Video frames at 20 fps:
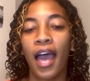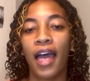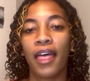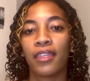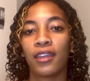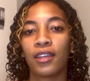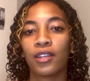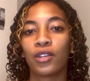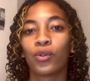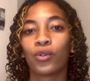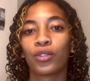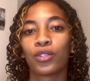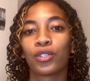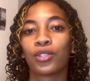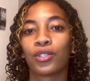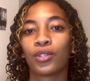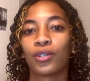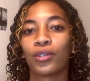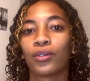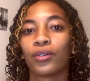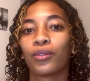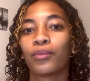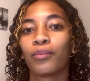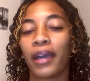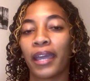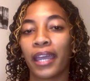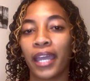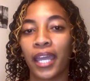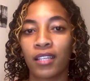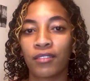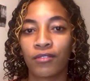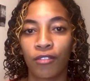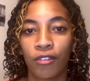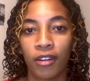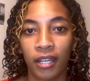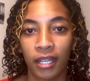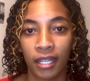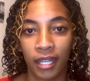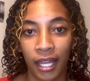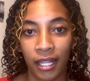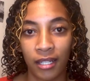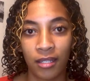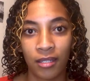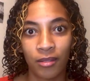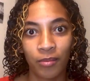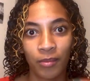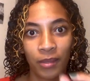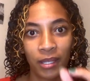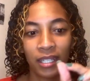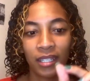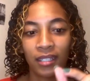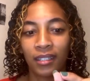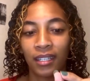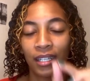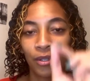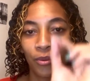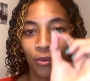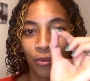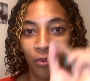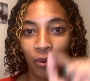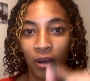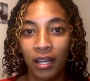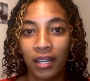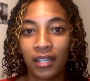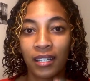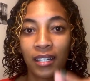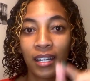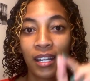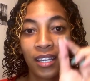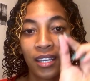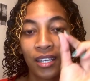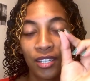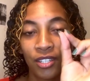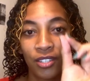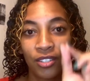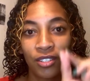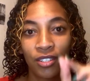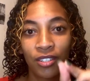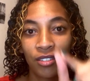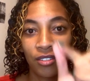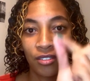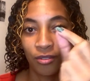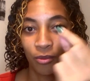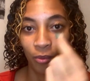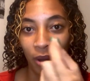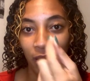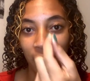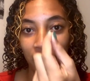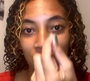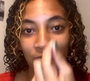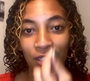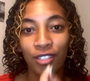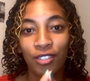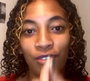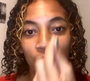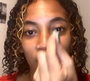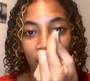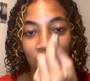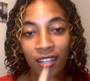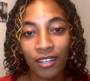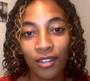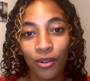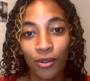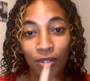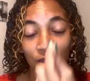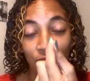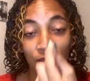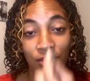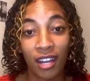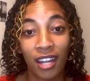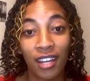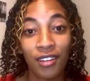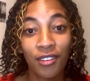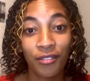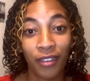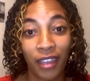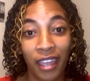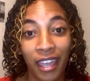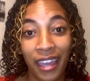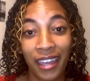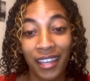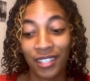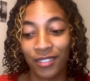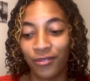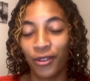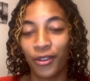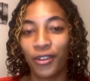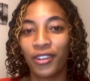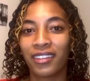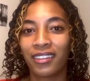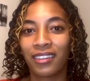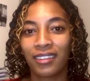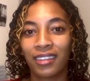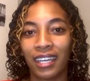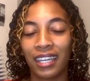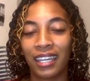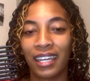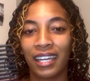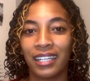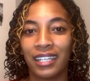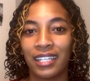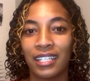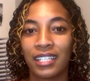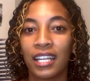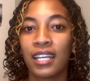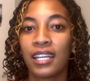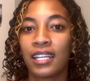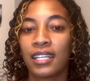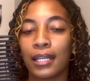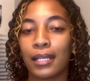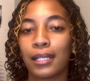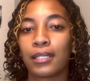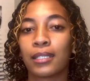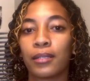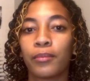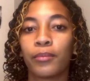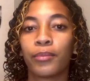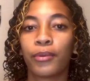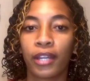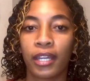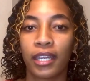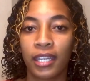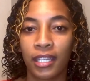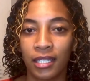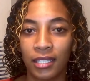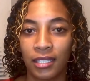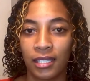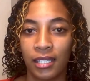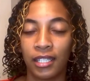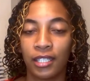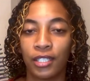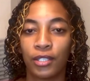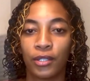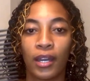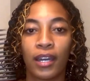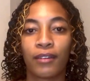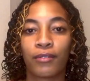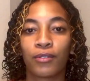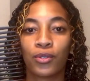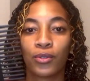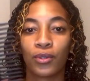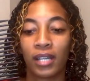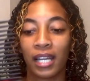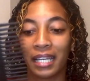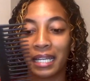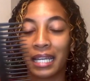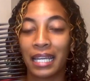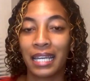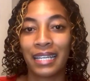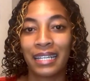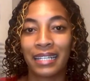and then also my hair is very dense, meaning that one string or strand of hair is very thick and it doesn't break easily. You have to like